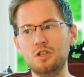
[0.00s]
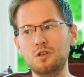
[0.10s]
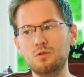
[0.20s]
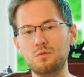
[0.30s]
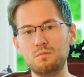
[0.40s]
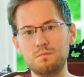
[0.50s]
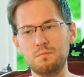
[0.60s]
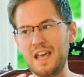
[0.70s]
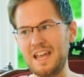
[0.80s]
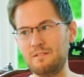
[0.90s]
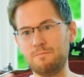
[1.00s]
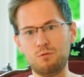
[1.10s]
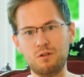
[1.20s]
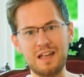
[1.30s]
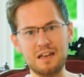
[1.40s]
two made
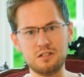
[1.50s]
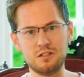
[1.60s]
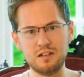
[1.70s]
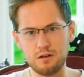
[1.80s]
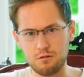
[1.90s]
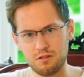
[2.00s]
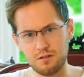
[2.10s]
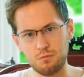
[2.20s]
for engineers.